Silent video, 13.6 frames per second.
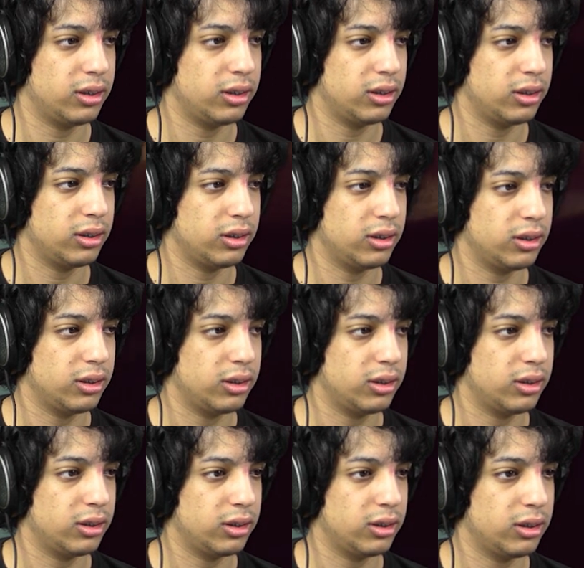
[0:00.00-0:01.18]

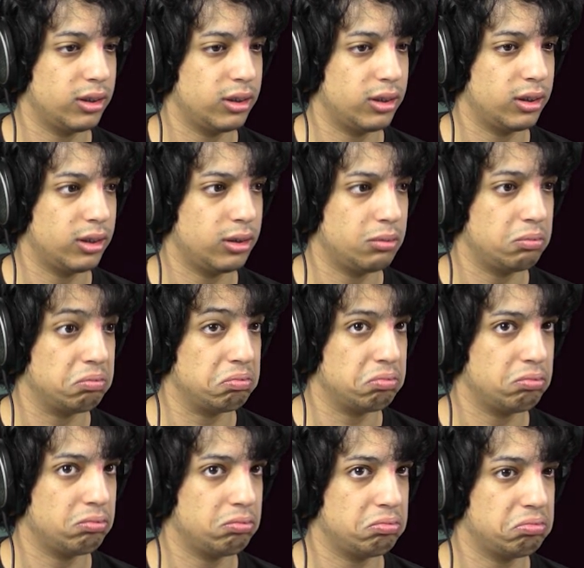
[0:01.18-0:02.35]

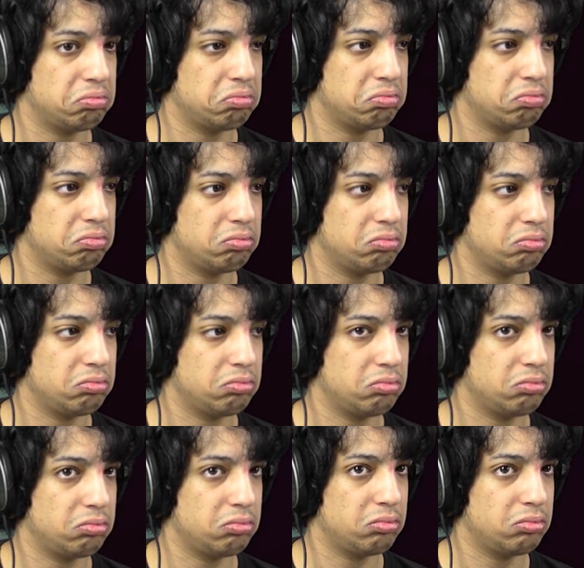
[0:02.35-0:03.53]

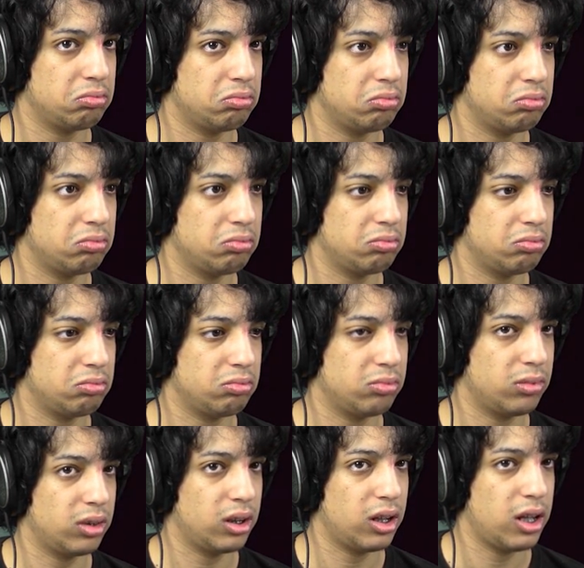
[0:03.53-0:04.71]

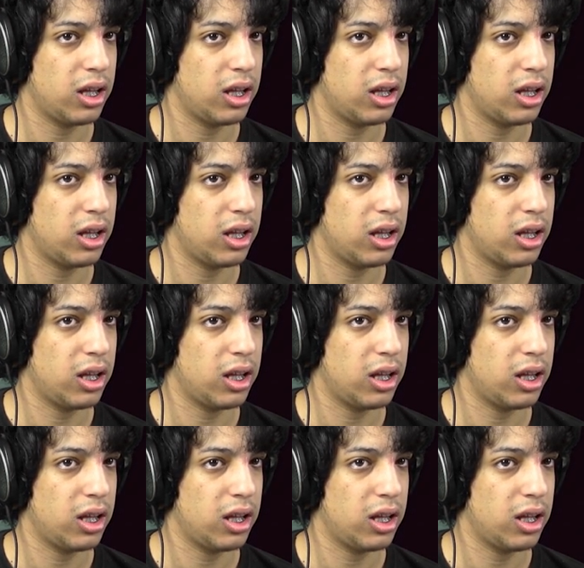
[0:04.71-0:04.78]
(no one is talking)